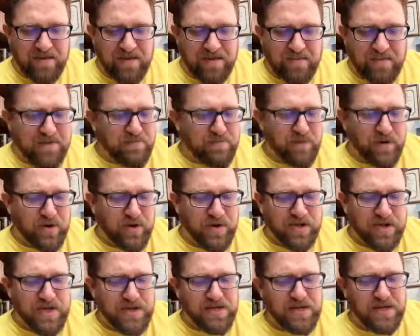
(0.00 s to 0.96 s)
been
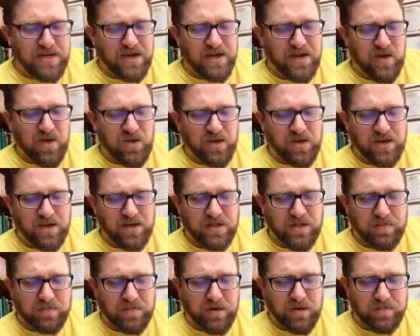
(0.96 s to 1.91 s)
predestined according to
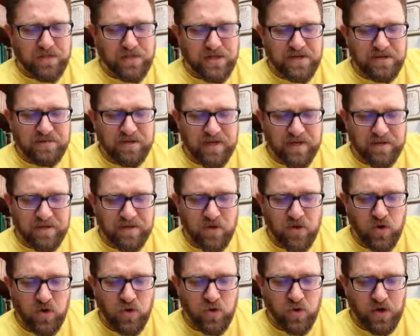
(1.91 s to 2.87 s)
the purpose of him
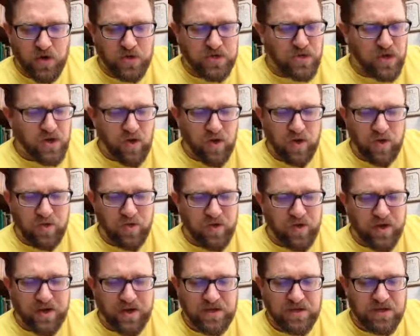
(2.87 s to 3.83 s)
who works all
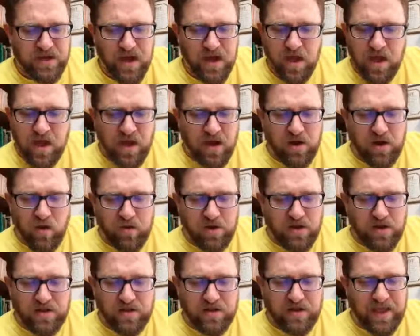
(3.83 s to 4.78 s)
things
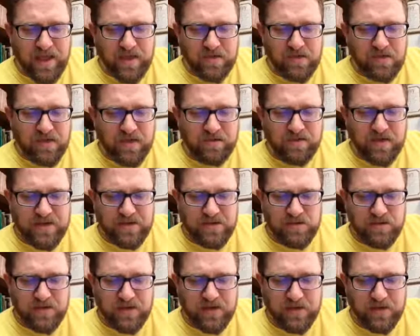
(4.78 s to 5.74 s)
according to the counsel of his
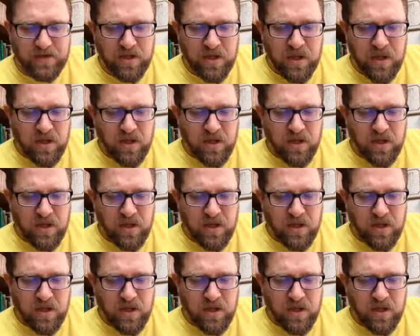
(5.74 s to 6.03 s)
will,